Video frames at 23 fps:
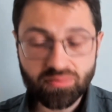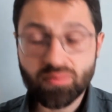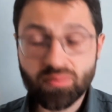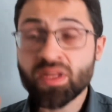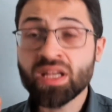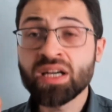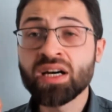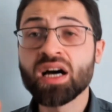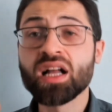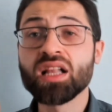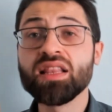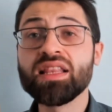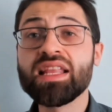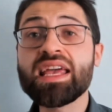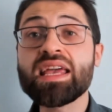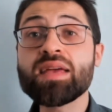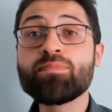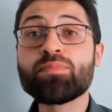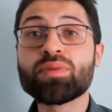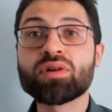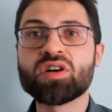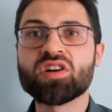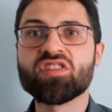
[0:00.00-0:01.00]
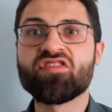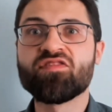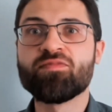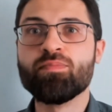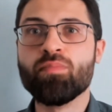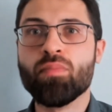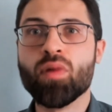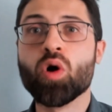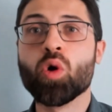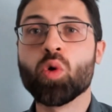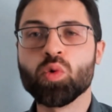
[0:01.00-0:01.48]
A labor of
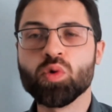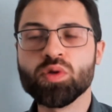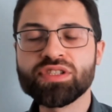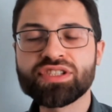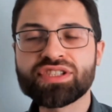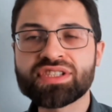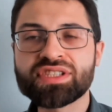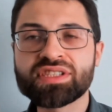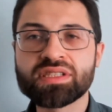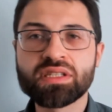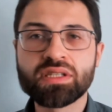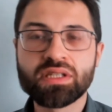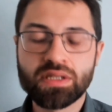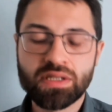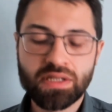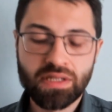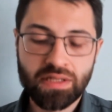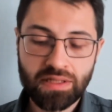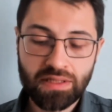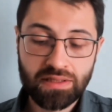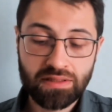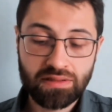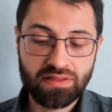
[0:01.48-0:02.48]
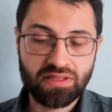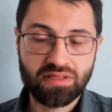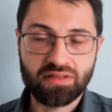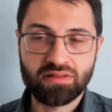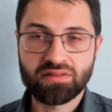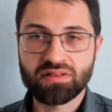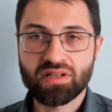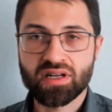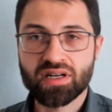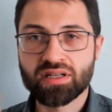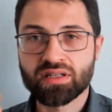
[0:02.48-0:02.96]
moles.
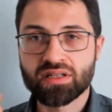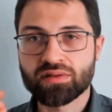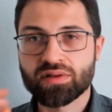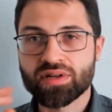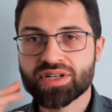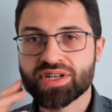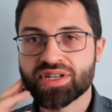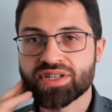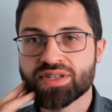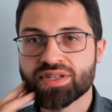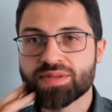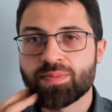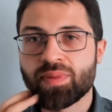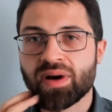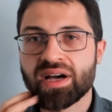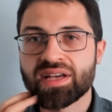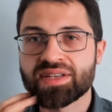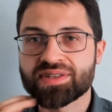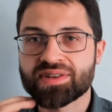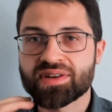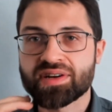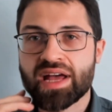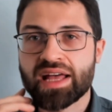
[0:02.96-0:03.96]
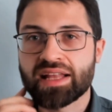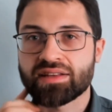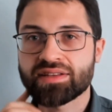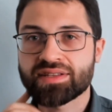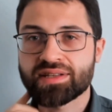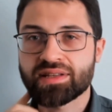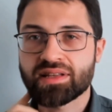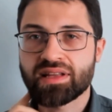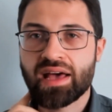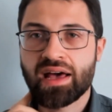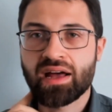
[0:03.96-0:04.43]
Darn Russian spies are
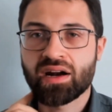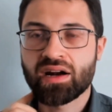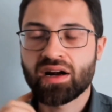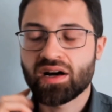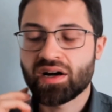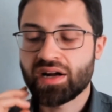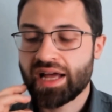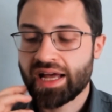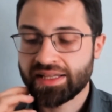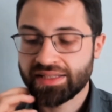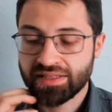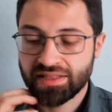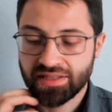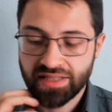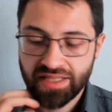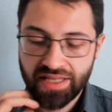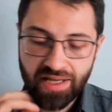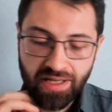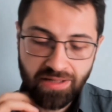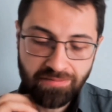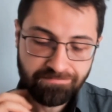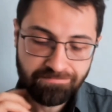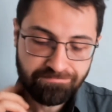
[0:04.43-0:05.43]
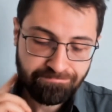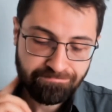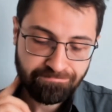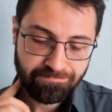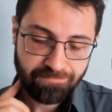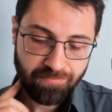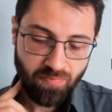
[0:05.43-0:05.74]
at it again.